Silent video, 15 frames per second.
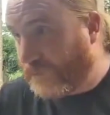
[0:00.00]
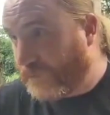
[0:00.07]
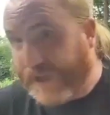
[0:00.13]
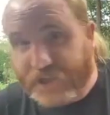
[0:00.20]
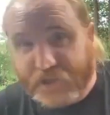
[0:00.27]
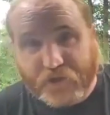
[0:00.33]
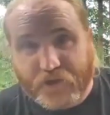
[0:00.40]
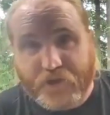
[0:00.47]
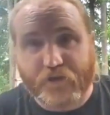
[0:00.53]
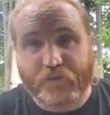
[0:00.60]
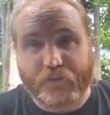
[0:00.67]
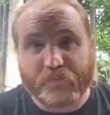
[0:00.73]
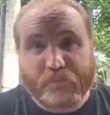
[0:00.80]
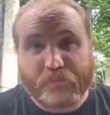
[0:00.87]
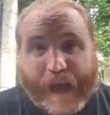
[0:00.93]
and make sure you're
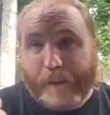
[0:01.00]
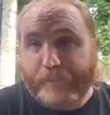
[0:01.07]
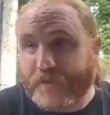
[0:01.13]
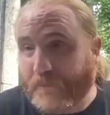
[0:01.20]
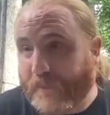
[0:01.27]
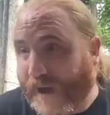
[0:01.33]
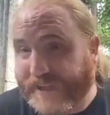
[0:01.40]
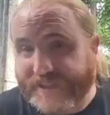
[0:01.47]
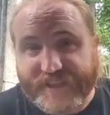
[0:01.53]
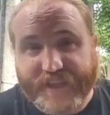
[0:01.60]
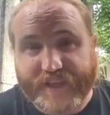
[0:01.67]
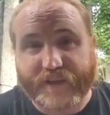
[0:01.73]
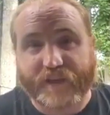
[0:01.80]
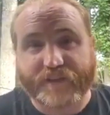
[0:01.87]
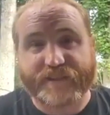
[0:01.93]

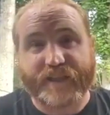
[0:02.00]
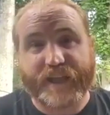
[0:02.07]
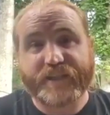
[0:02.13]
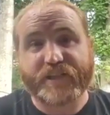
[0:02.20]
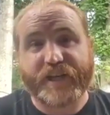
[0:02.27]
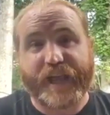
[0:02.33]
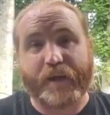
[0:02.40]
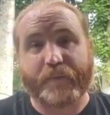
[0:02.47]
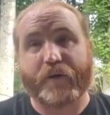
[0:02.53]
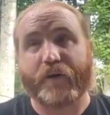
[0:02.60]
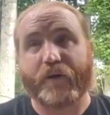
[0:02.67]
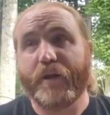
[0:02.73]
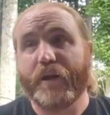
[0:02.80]
optimizing a sledgehammer